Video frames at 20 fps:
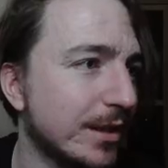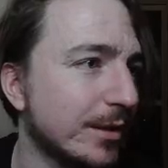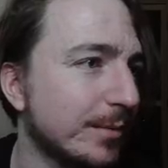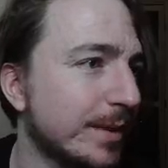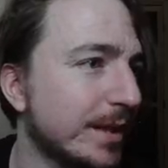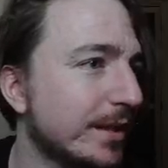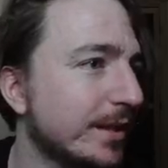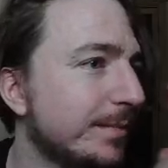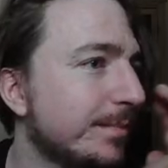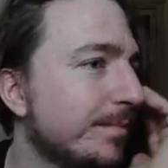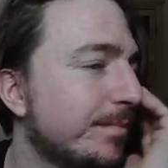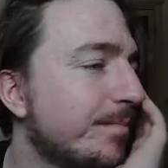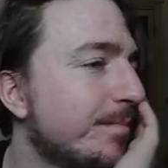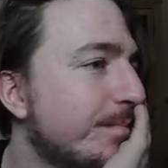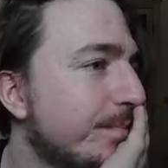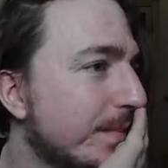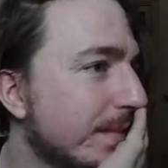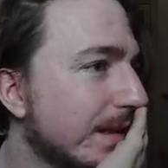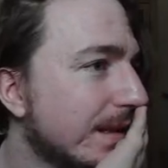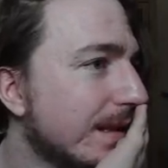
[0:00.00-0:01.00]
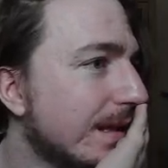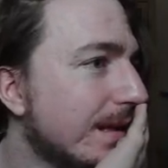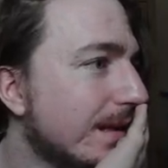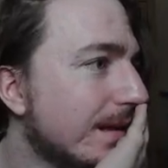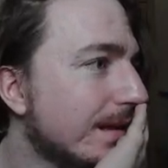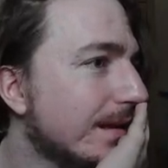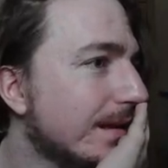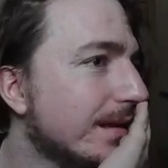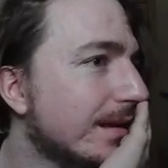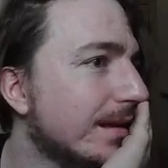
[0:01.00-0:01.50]
talk about it.
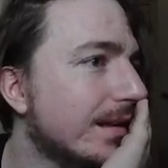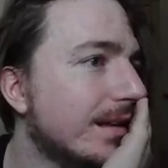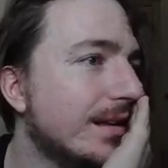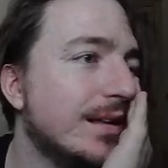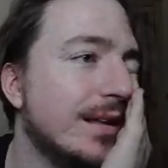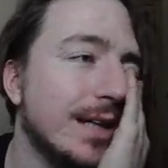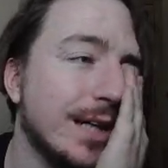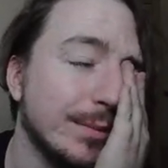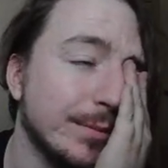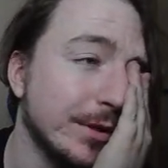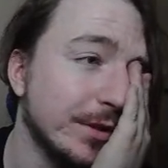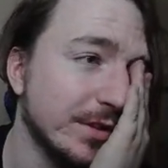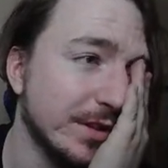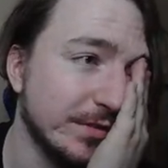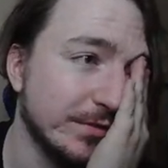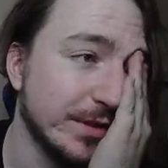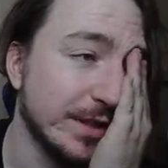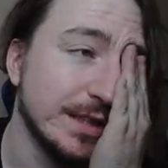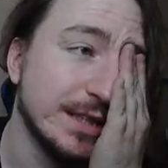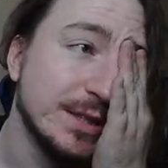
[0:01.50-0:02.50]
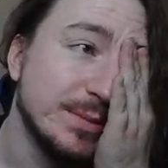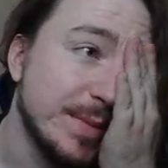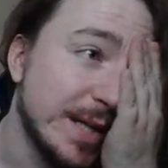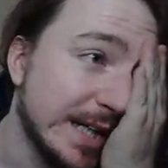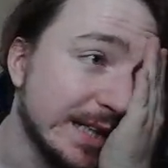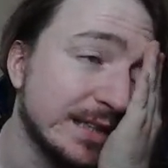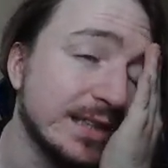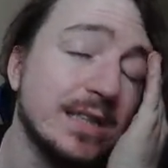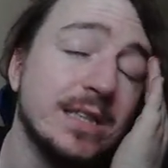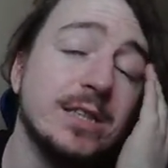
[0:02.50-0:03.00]
And my only friend is
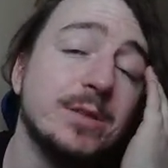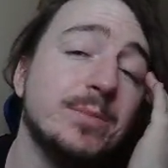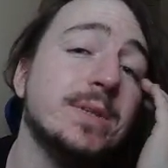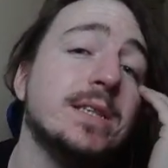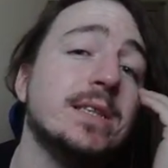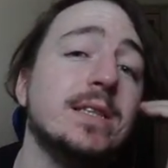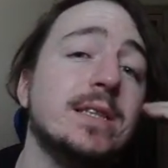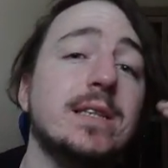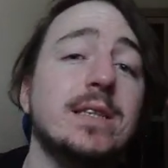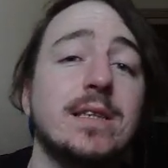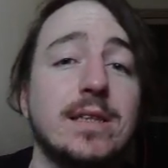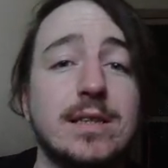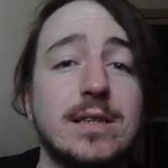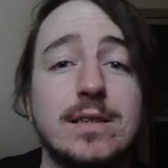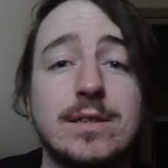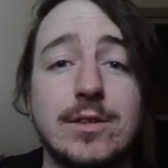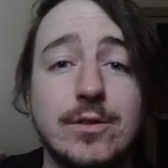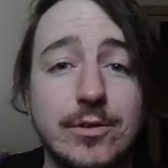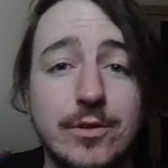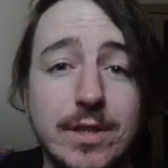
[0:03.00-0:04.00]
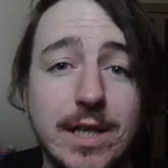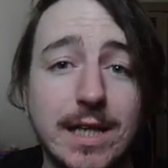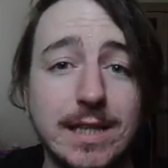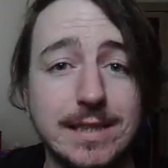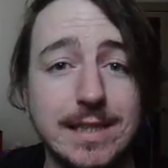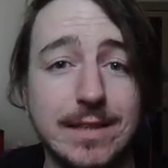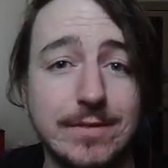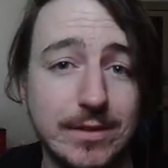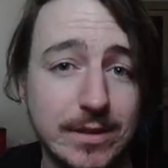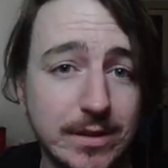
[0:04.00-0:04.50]
Max and he's busy. So you guys
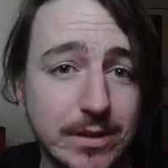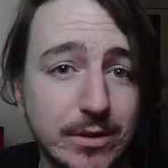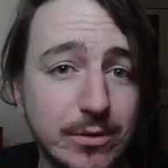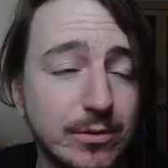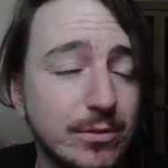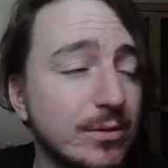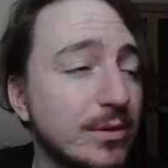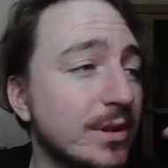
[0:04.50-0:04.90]
have to do.